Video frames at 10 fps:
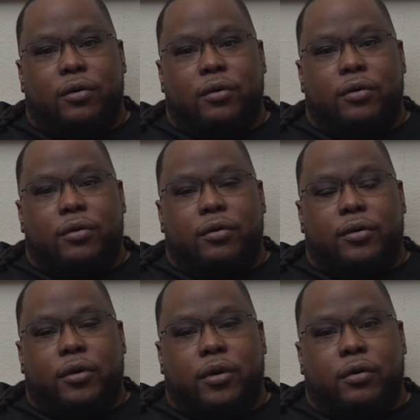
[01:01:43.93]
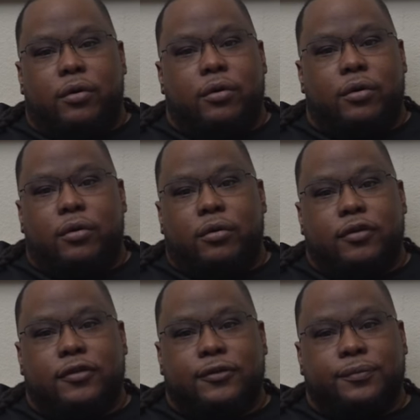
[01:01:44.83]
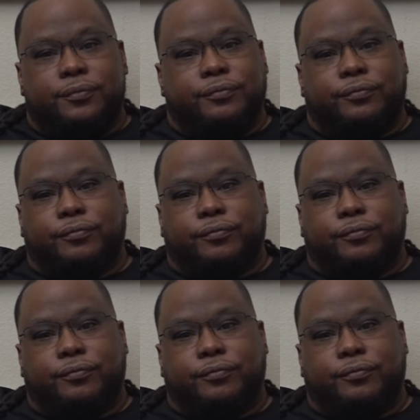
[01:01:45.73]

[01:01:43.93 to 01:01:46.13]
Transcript: And I can you say know? that was probably like the.